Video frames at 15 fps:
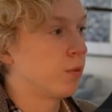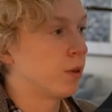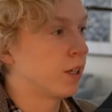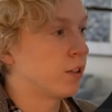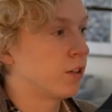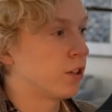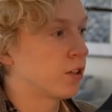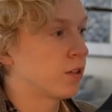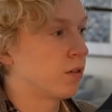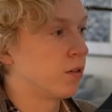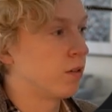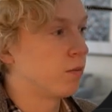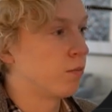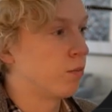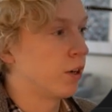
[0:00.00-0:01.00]
We can just
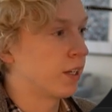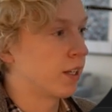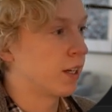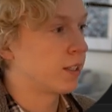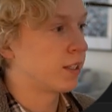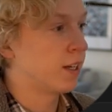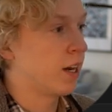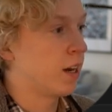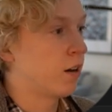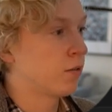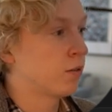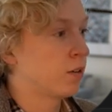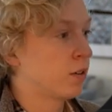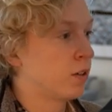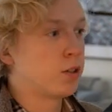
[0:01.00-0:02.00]
bring that
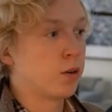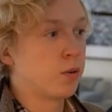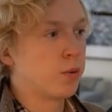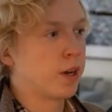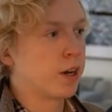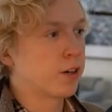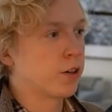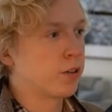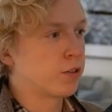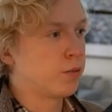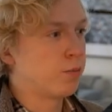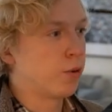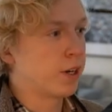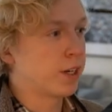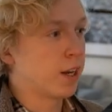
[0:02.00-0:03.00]
down. So we are going to
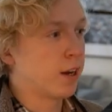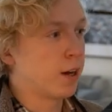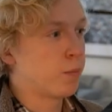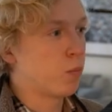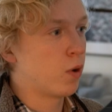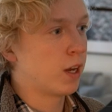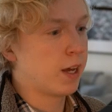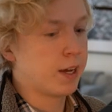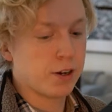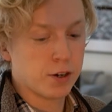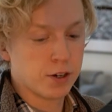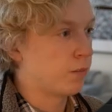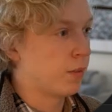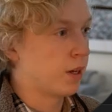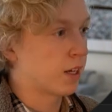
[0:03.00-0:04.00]
bring that up one
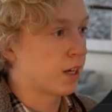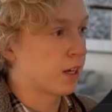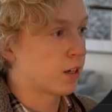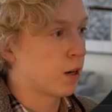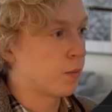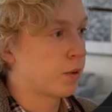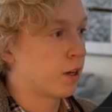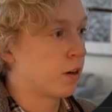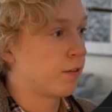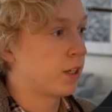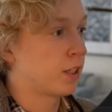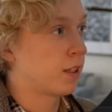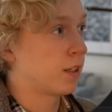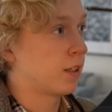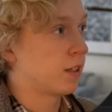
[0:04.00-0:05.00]
layer, making a copy of
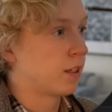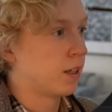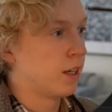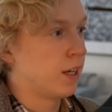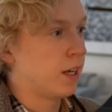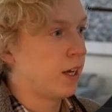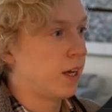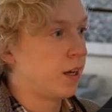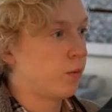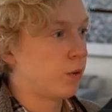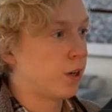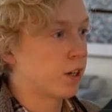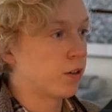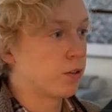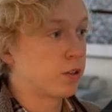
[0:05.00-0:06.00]
it, And
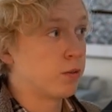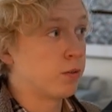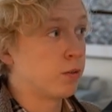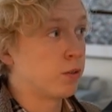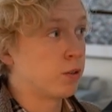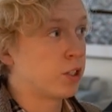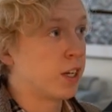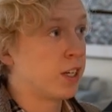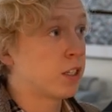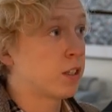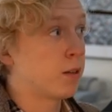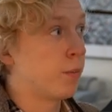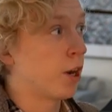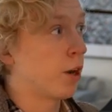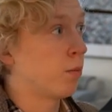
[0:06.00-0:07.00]
we're going to change
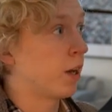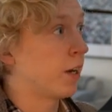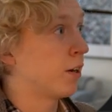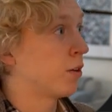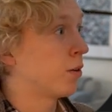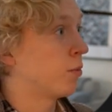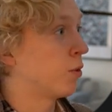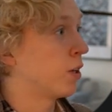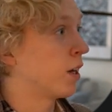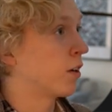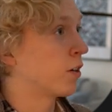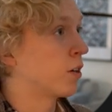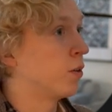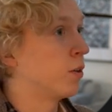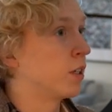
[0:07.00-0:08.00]
the bottom layer. We are
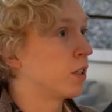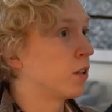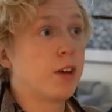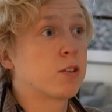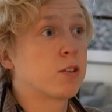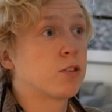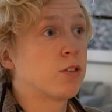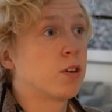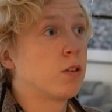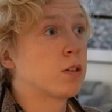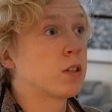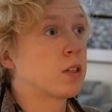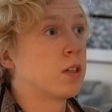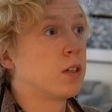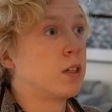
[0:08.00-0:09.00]
going to
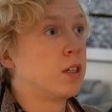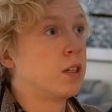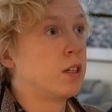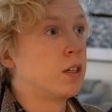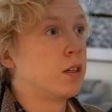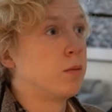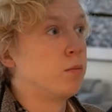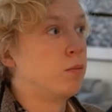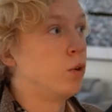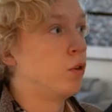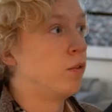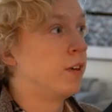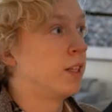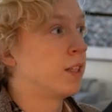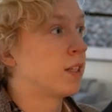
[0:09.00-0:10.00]
controls,
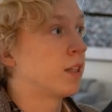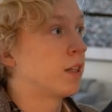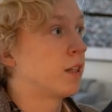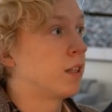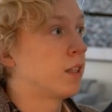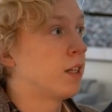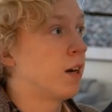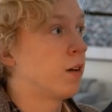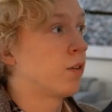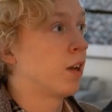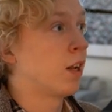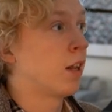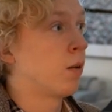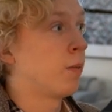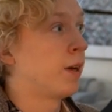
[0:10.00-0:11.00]
move it down a
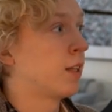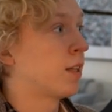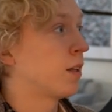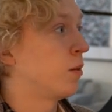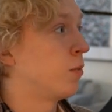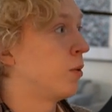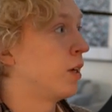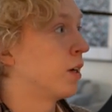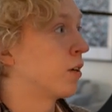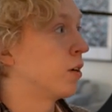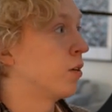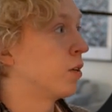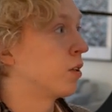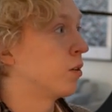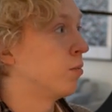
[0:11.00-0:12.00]
little bit. We are
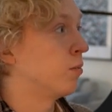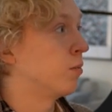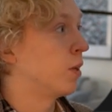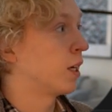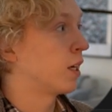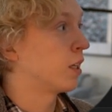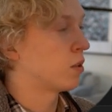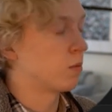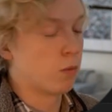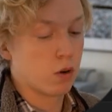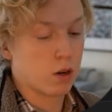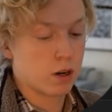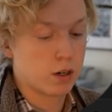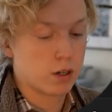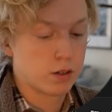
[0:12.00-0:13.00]
going to make it
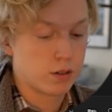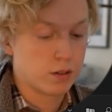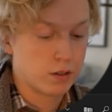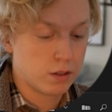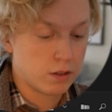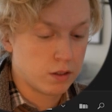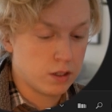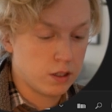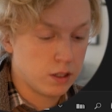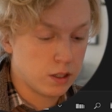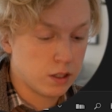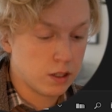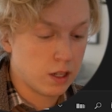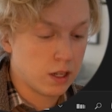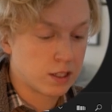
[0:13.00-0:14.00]
smaller.
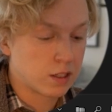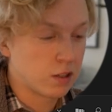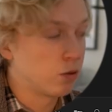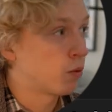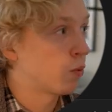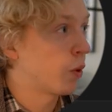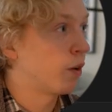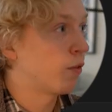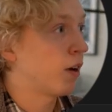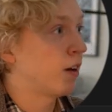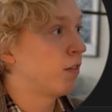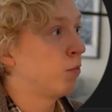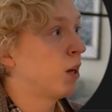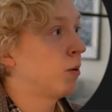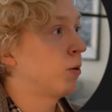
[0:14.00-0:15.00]
Let's do
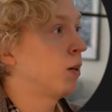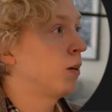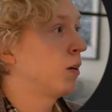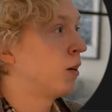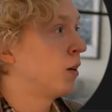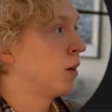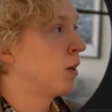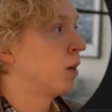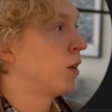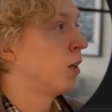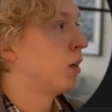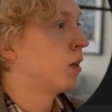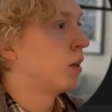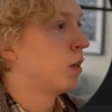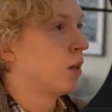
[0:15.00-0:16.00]
25 maybe.
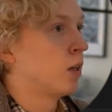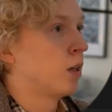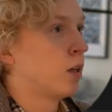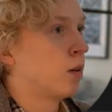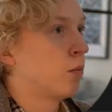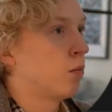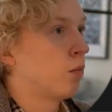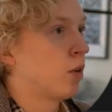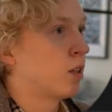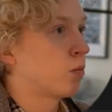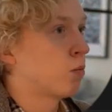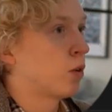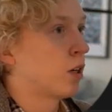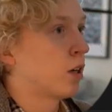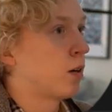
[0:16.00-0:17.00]
Let's
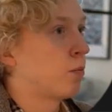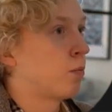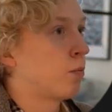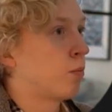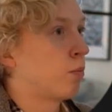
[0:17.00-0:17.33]
bring it up.